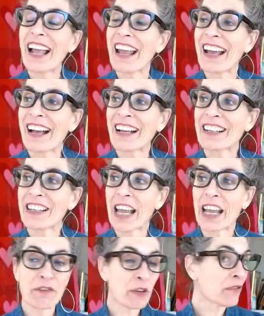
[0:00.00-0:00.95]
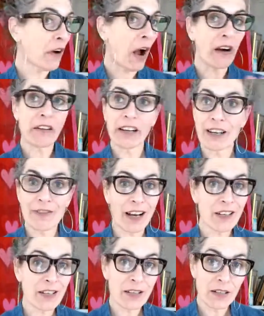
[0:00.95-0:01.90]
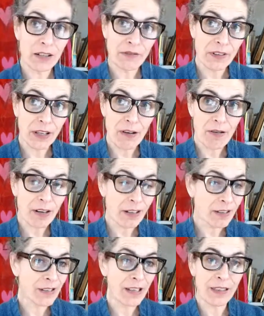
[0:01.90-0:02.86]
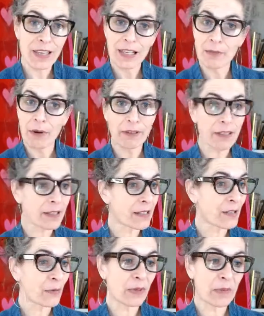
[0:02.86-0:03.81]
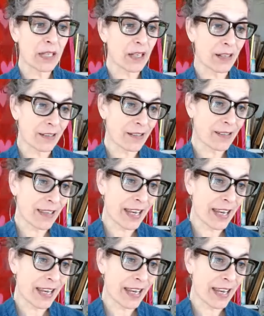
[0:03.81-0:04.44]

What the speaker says: And if you've already registered for the course, these bonuses will be yours.